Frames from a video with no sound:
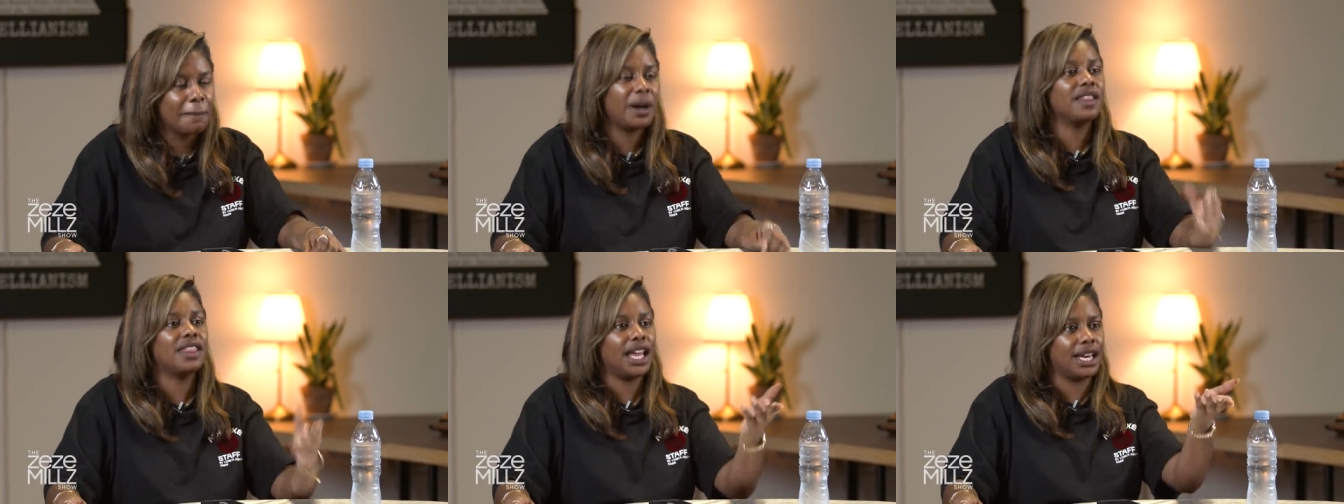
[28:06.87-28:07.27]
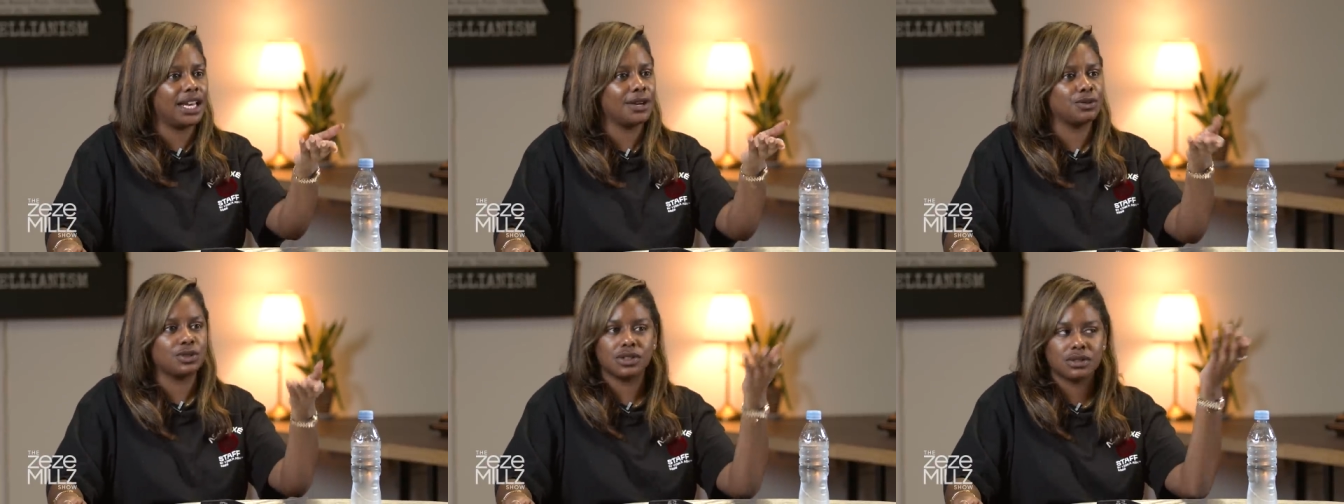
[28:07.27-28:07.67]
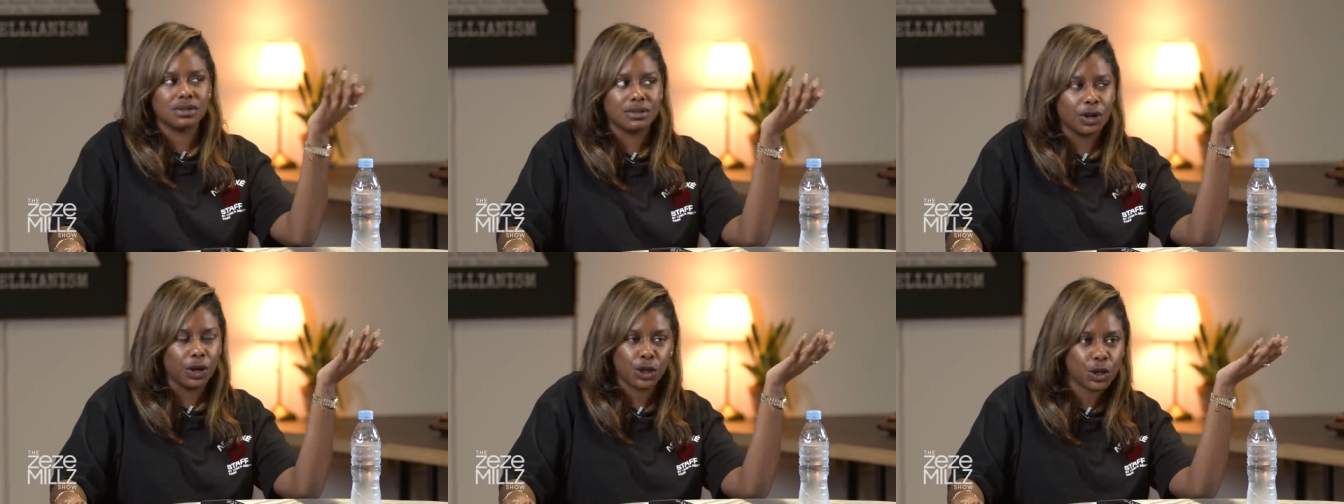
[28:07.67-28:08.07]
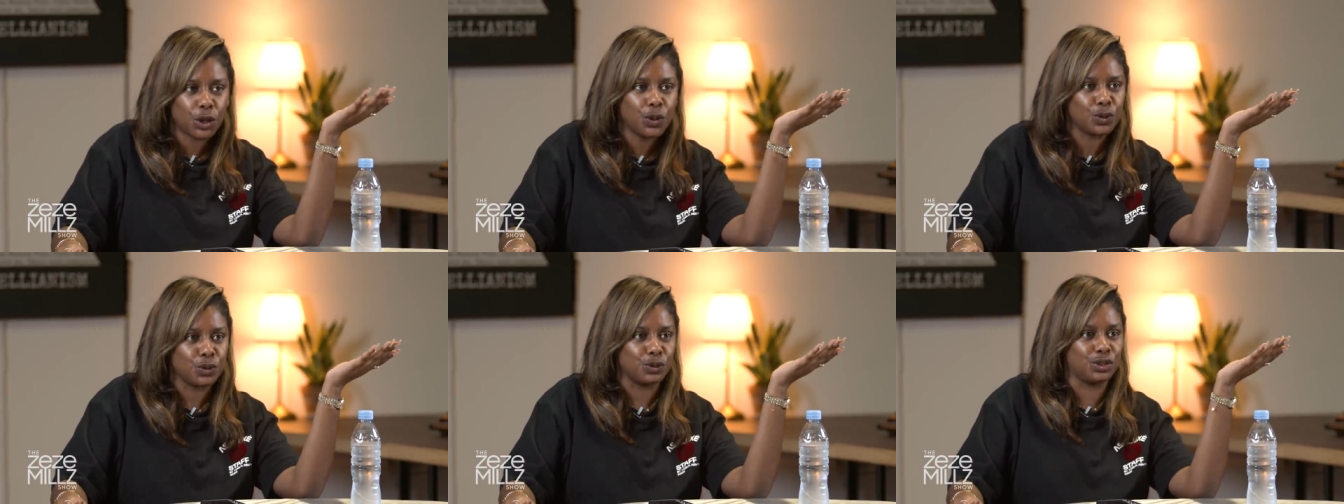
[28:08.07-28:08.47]
But then it was
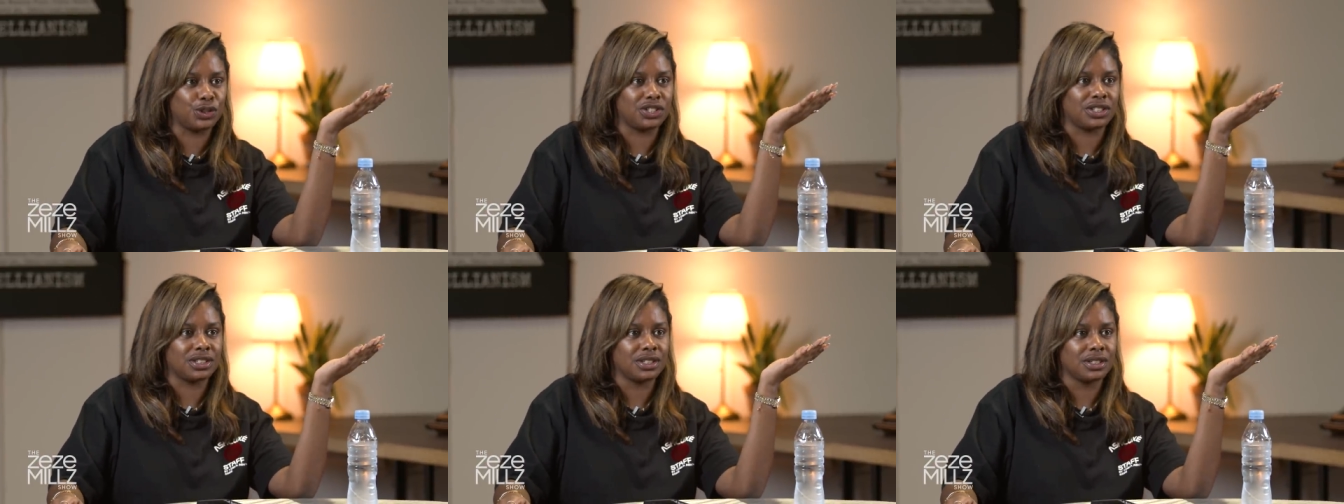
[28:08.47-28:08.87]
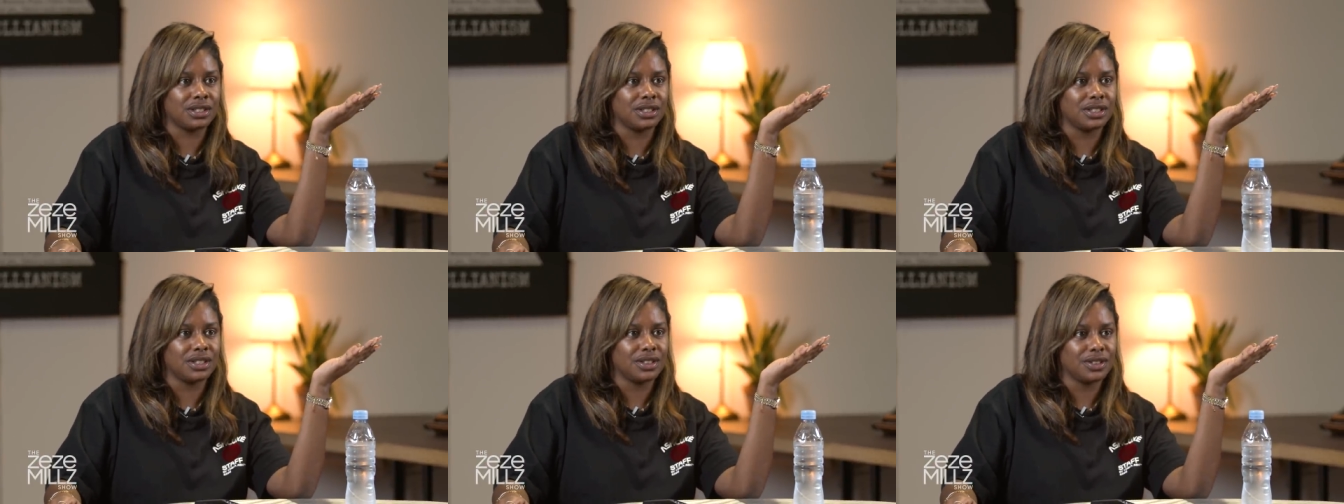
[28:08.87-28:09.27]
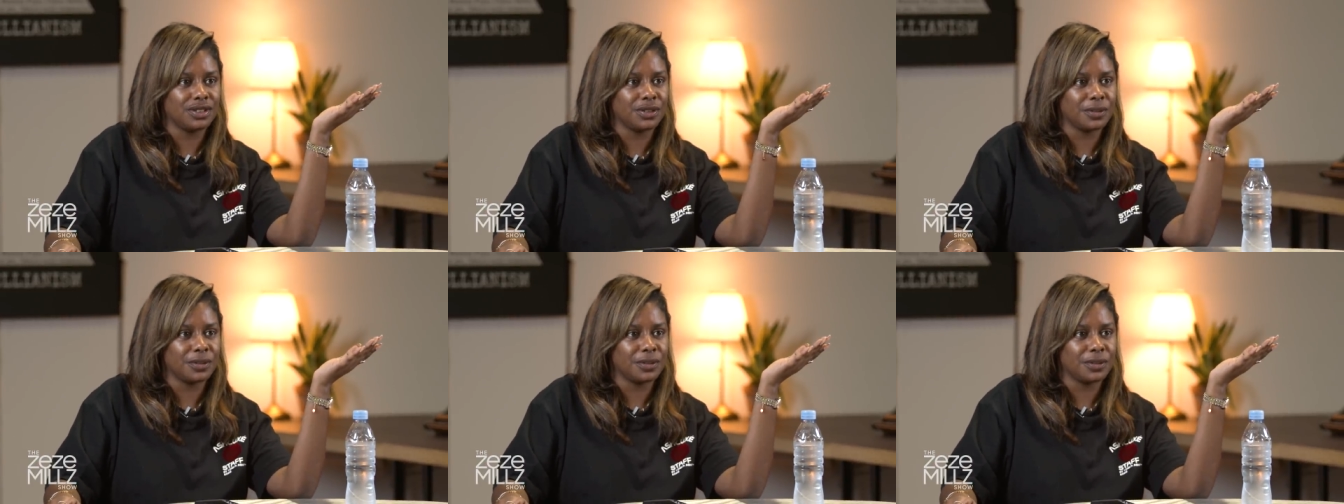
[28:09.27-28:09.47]
huge. Yes.